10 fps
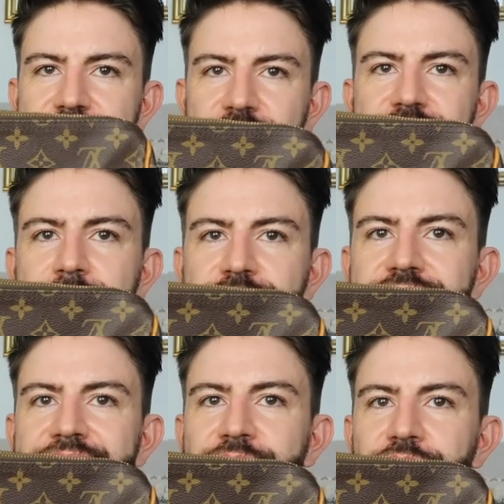So it's
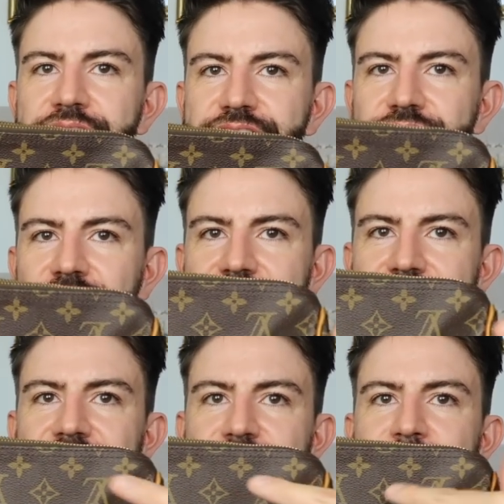upside down on this side,
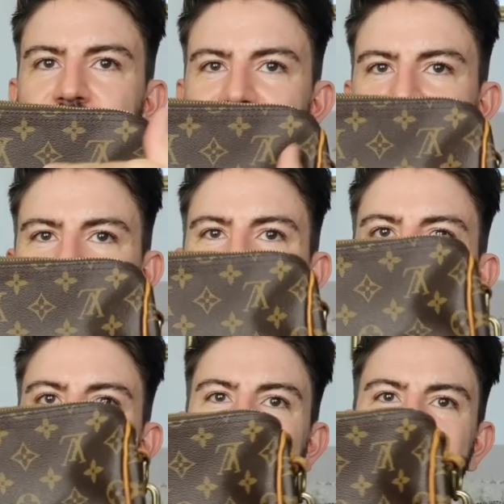and that's because it is
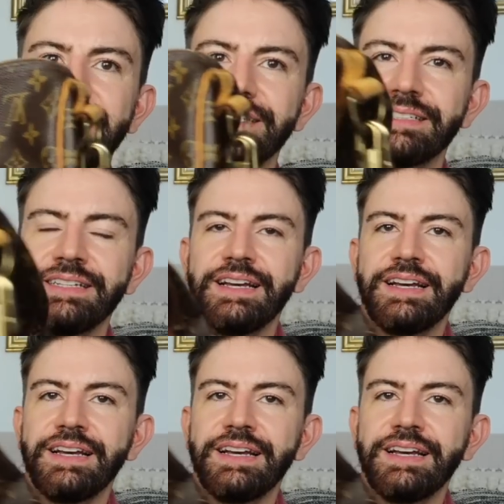one piece